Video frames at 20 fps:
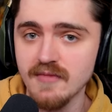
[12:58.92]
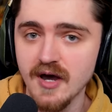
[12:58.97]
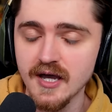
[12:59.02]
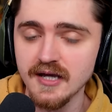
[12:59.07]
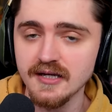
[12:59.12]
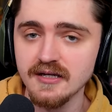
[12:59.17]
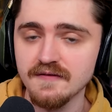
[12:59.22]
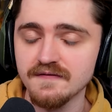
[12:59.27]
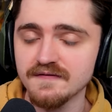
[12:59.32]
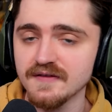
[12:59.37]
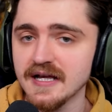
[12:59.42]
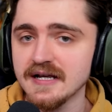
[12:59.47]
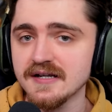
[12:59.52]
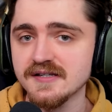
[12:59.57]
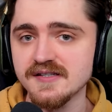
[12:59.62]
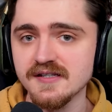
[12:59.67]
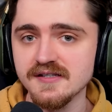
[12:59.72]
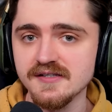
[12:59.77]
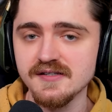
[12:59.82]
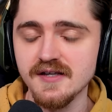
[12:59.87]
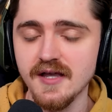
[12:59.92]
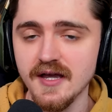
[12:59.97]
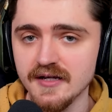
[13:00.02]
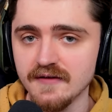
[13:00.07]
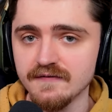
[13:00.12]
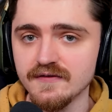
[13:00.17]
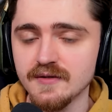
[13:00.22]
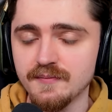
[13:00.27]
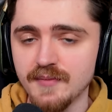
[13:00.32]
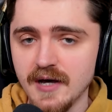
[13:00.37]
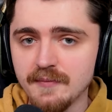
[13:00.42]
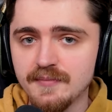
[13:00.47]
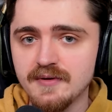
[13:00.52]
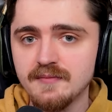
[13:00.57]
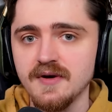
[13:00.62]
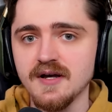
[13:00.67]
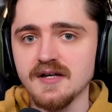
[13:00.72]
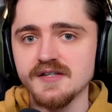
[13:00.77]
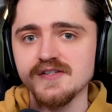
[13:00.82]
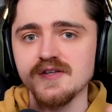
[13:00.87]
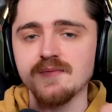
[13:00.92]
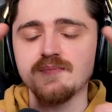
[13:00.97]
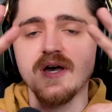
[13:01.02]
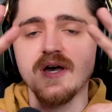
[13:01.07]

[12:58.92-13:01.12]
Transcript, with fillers: mind if Lex is the kind of the puppet master